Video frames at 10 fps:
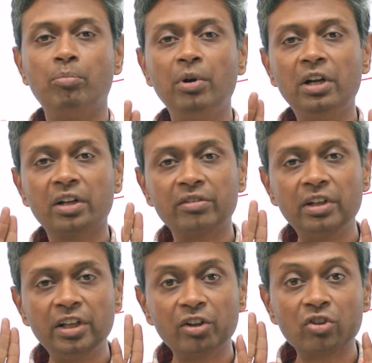build
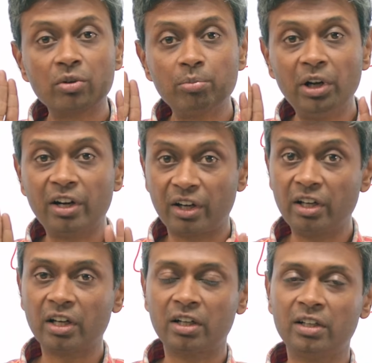resilience build
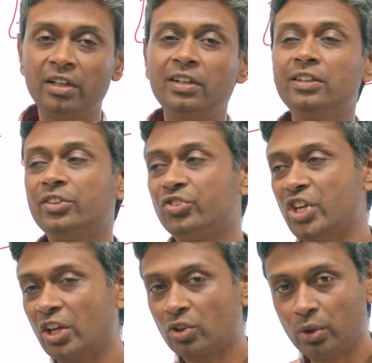rigor
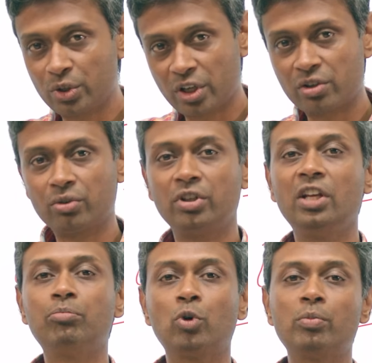check solution to see
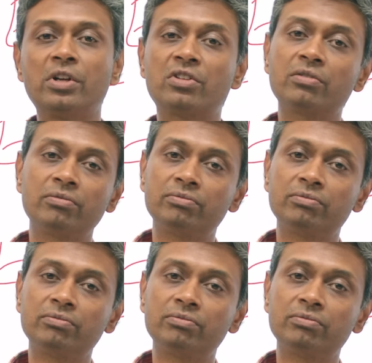improvements